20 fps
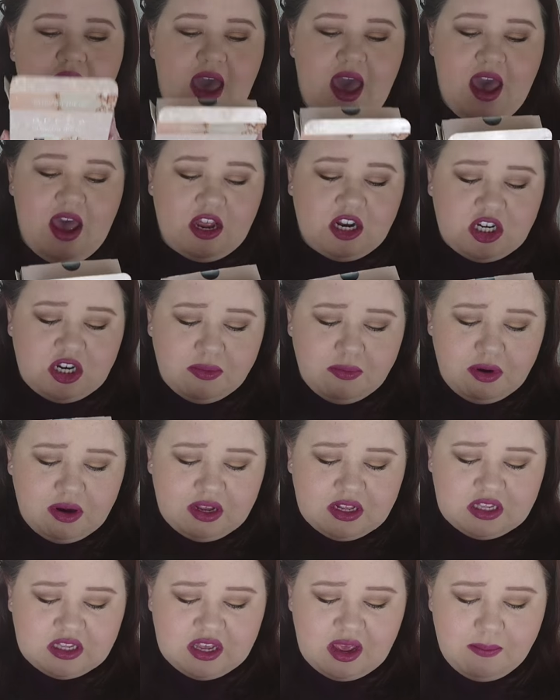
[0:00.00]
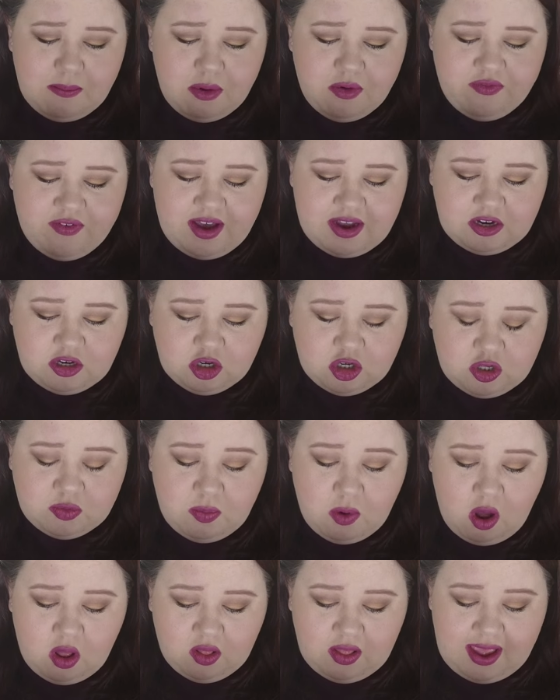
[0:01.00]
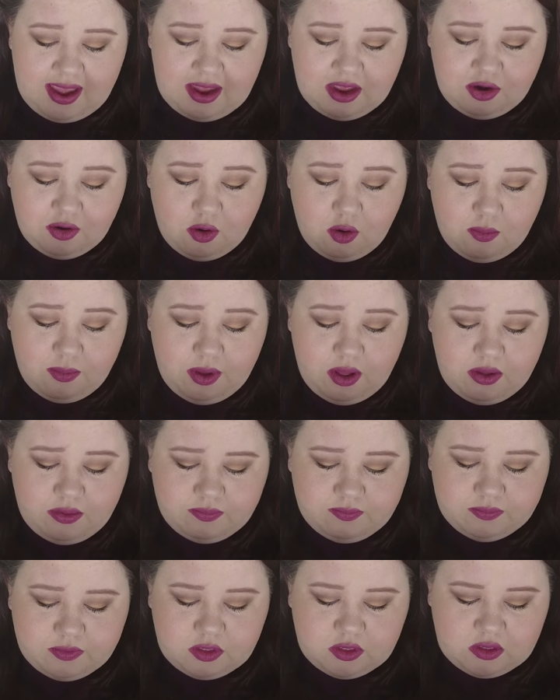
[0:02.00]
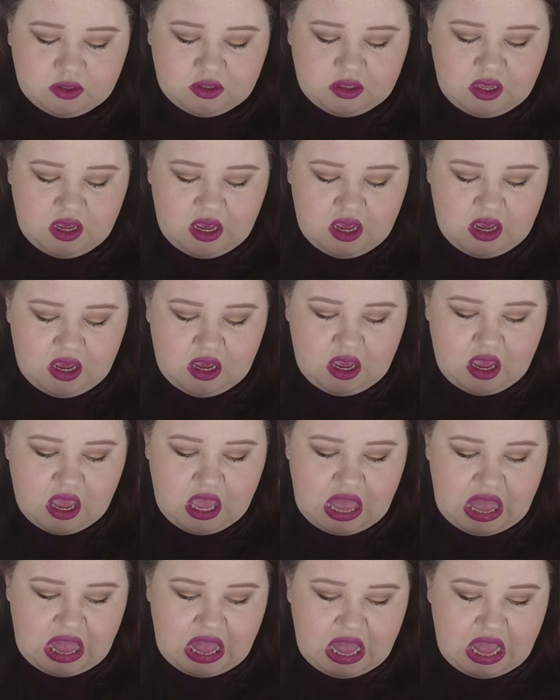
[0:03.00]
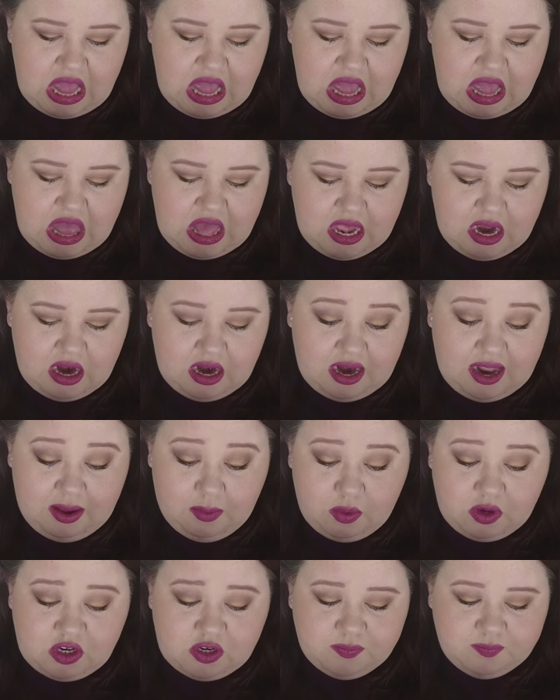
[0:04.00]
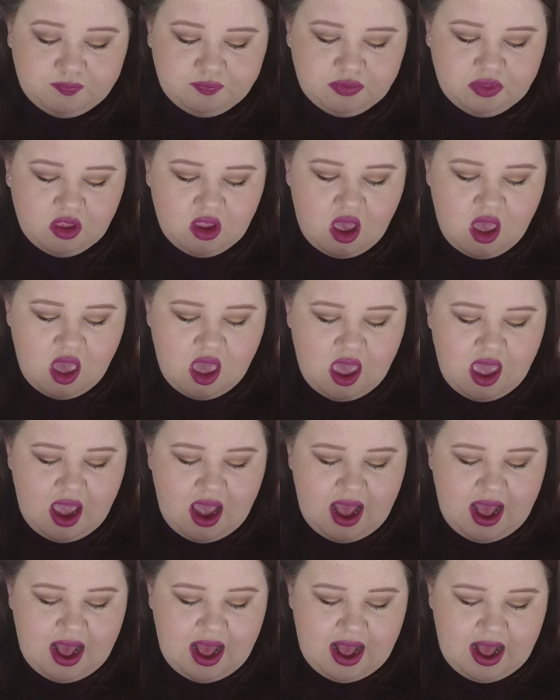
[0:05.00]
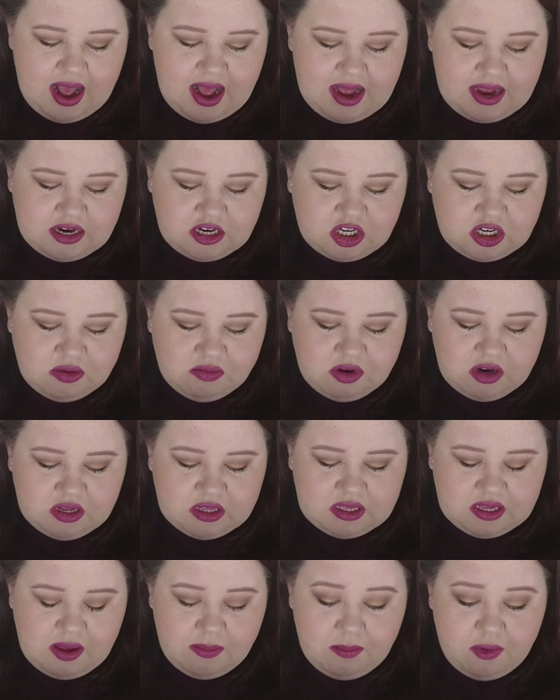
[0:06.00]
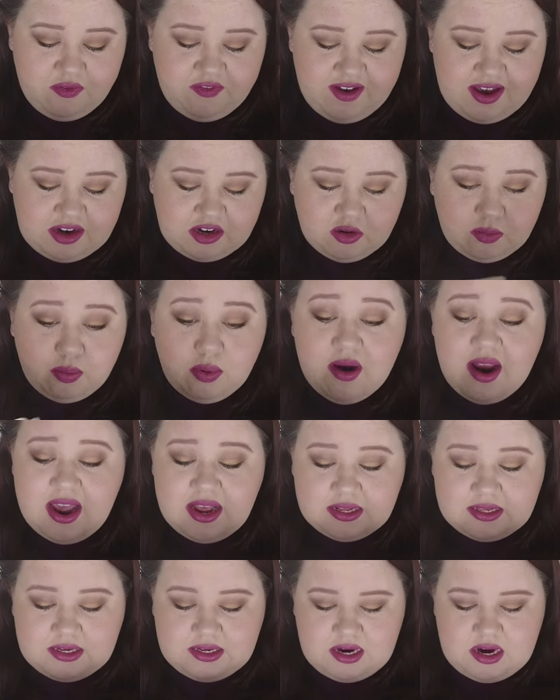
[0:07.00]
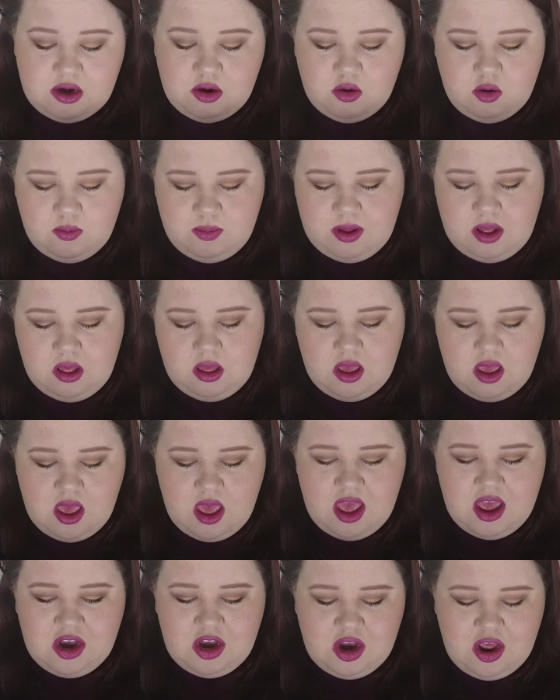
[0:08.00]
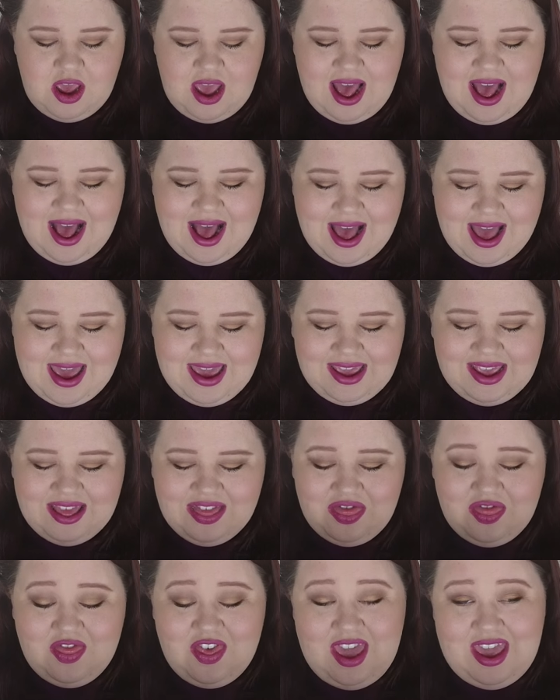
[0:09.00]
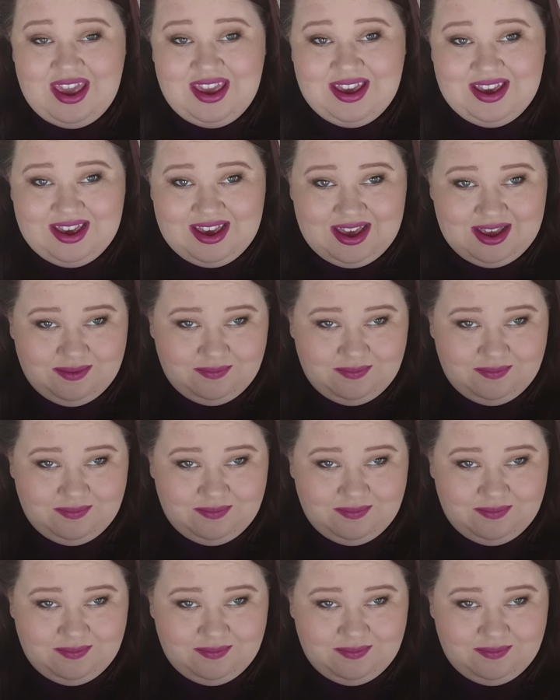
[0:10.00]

uh, Shimmering Skin Perfector Spotlight in Opal. This is the liquid. And Shimmering Skin Perfector Pressed in Opal. Now I think,